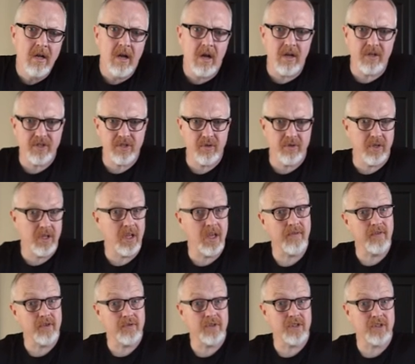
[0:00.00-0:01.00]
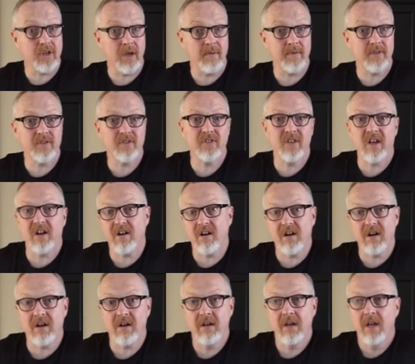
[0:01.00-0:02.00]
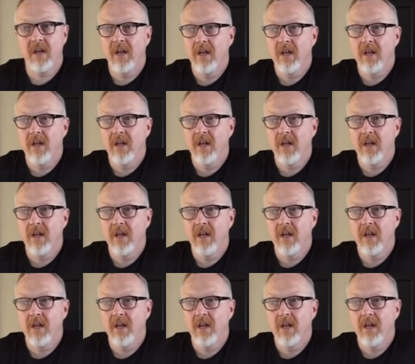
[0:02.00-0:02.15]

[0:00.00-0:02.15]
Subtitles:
also to give you assignments that are,